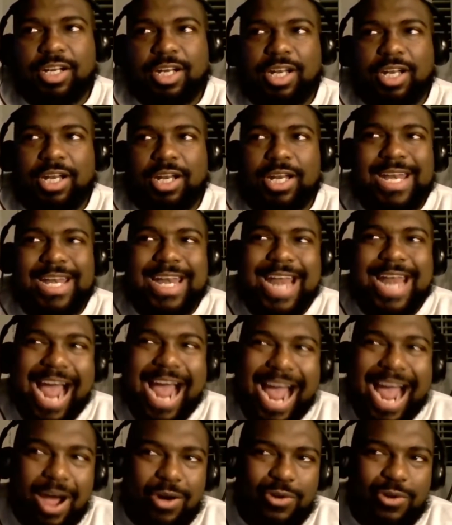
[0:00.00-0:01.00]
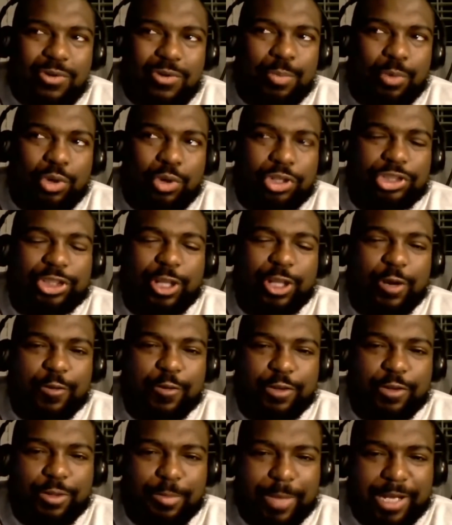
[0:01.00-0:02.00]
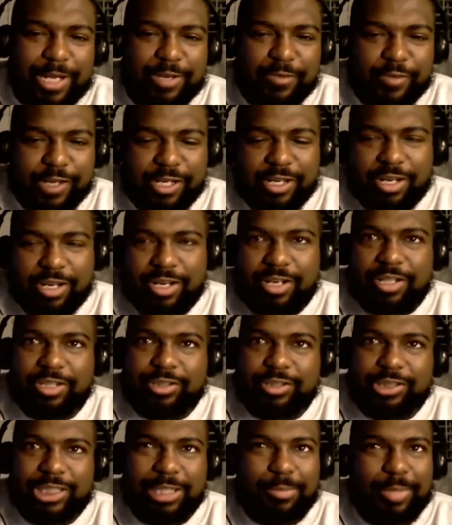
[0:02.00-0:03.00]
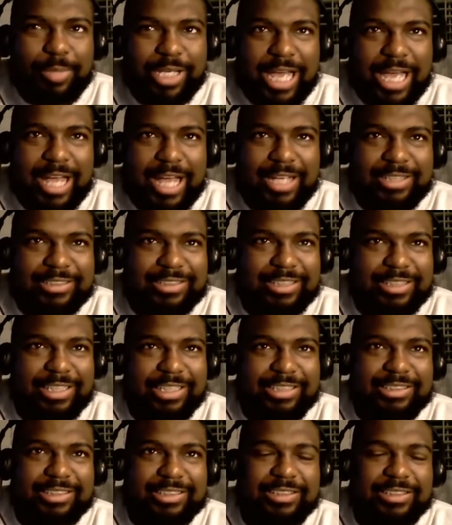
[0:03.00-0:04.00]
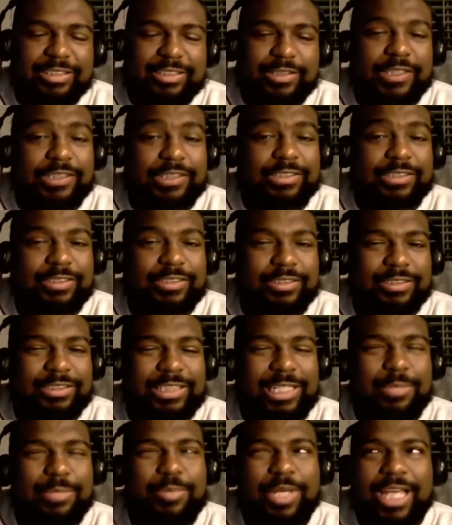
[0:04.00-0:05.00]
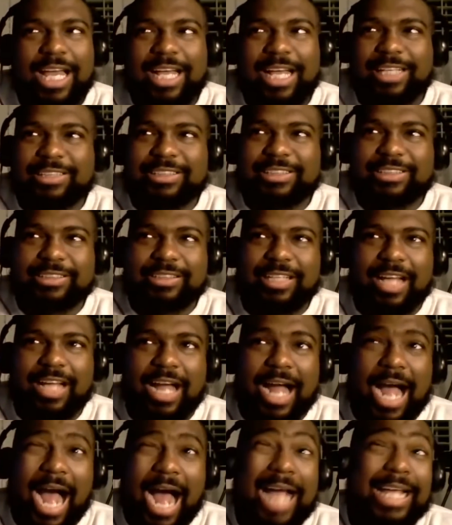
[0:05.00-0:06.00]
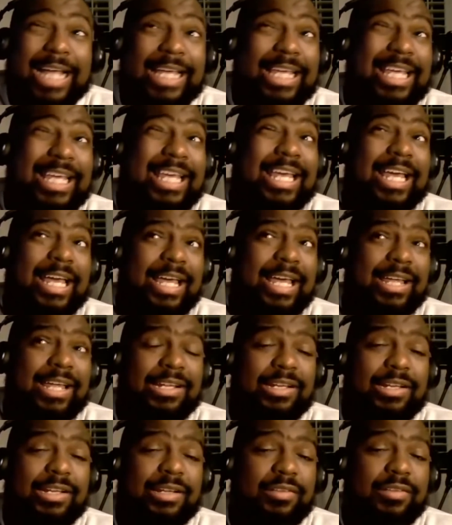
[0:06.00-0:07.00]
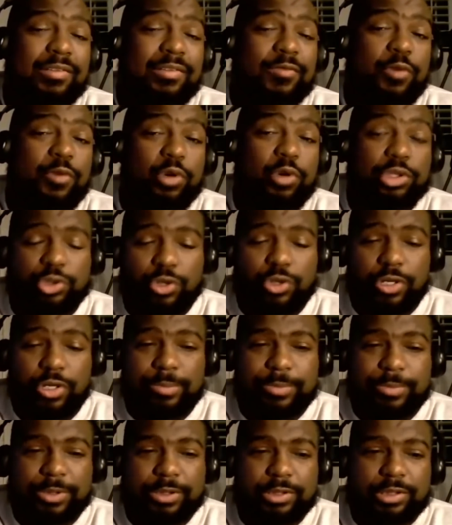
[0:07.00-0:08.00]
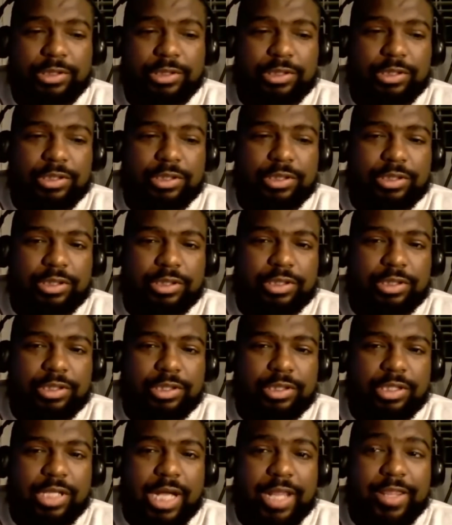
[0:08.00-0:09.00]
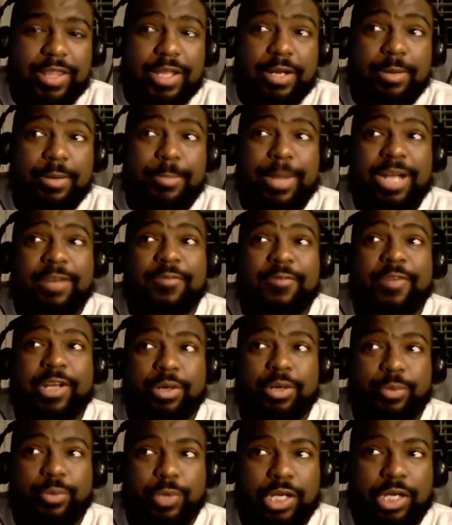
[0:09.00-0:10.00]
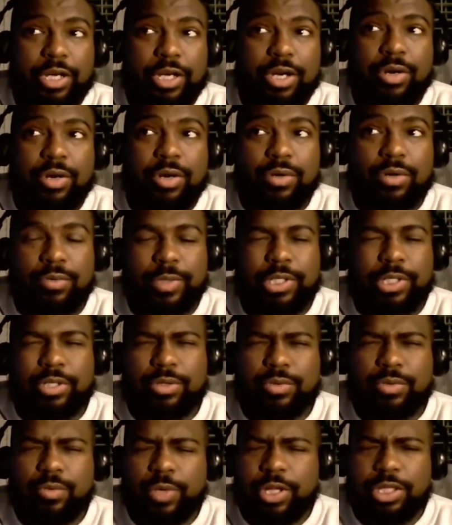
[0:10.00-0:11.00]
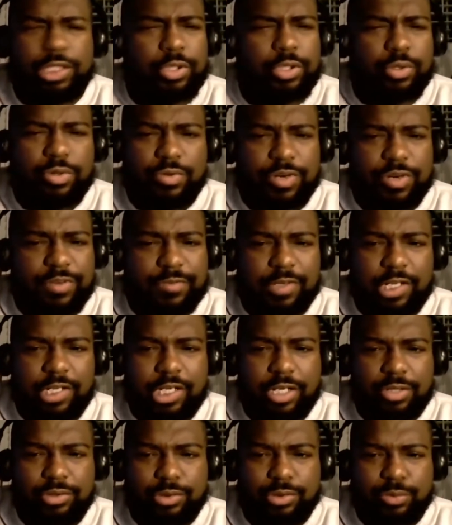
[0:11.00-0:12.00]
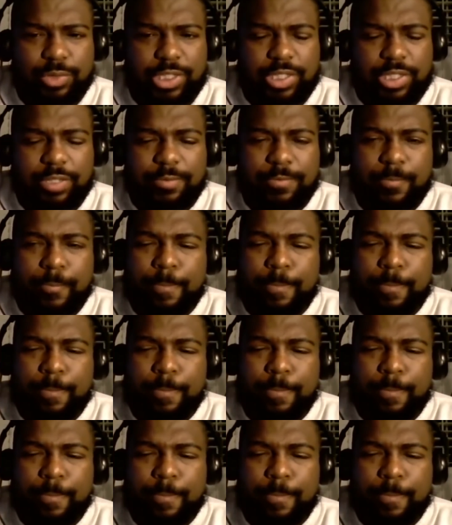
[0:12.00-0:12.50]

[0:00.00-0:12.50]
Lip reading: Now more so for the main eventer. TPS, it's because TPS, I get 4 scripts. And then a main eventer, we only do 3 videos a week.